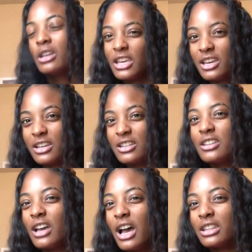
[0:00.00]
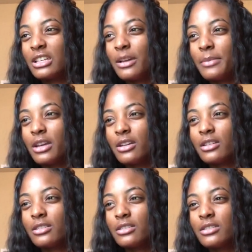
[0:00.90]
Yeah, I think I met
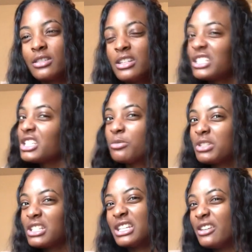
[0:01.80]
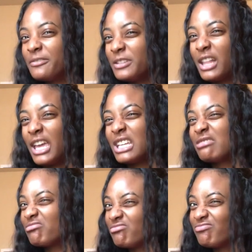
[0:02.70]
her. She was just iffy. Like
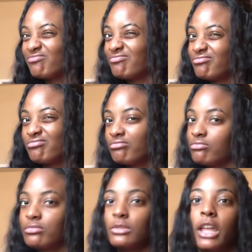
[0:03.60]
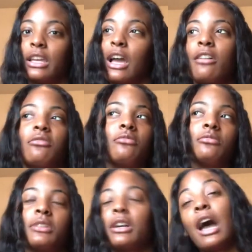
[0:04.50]
like
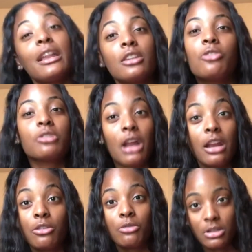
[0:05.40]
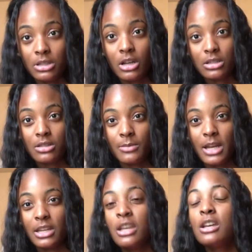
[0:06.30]
I know when I don't want to talk to
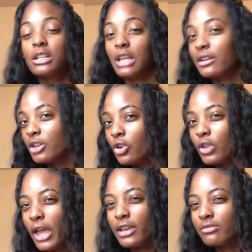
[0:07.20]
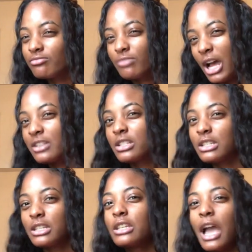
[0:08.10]
somebody, because I know like I
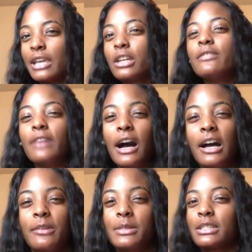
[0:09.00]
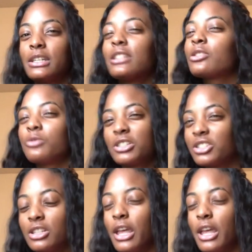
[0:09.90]
get a vibe. It's the intuition.